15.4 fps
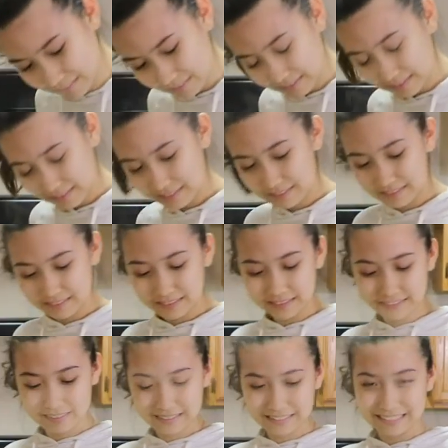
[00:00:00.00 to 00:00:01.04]

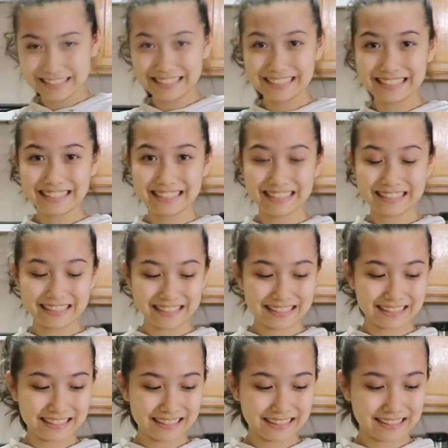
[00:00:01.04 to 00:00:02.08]

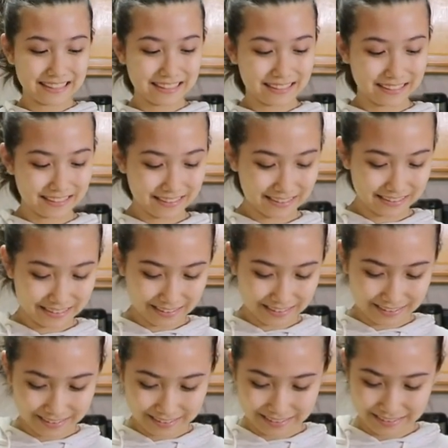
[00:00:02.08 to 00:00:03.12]

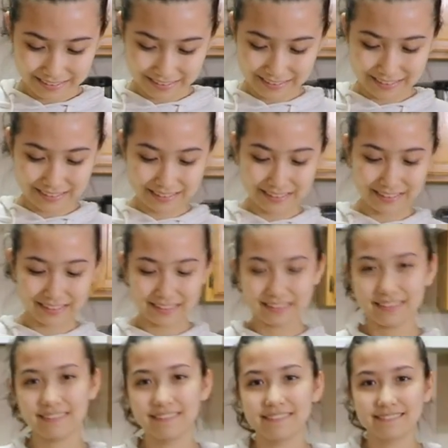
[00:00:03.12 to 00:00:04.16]

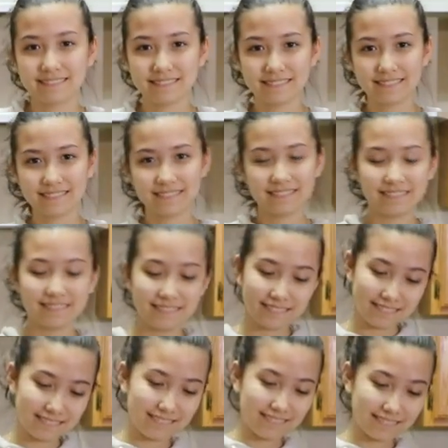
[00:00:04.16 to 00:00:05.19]

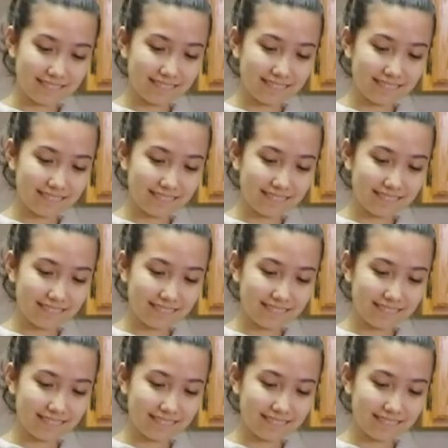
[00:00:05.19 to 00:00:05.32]
(no one is talking)